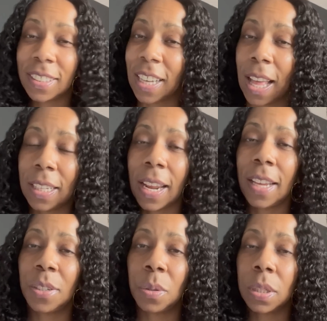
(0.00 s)
child. It
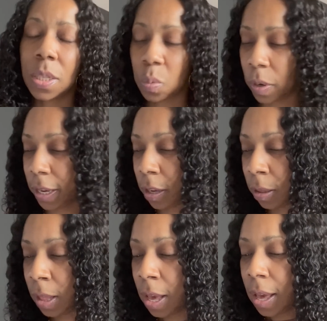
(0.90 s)
ain't doing as
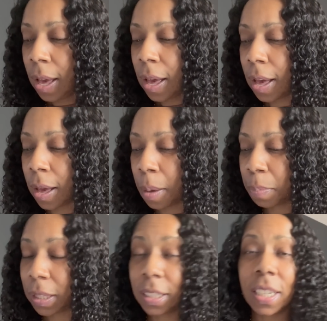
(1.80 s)
well.
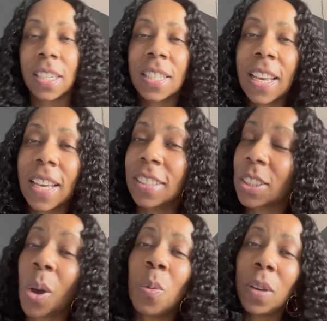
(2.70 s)
Um, but Adidas says,
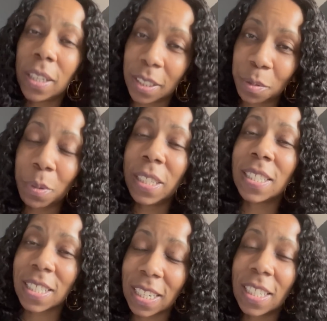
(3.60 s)
so what? We
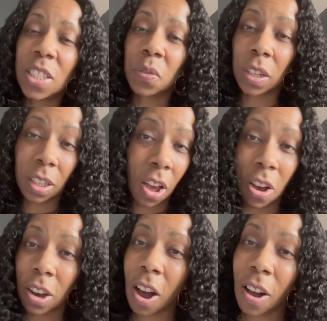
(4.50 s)
is in this for the
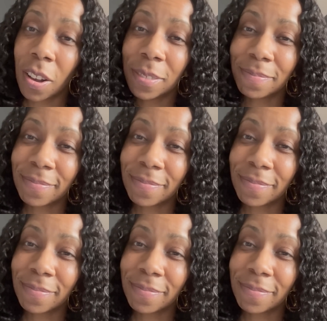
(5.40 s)
long haul.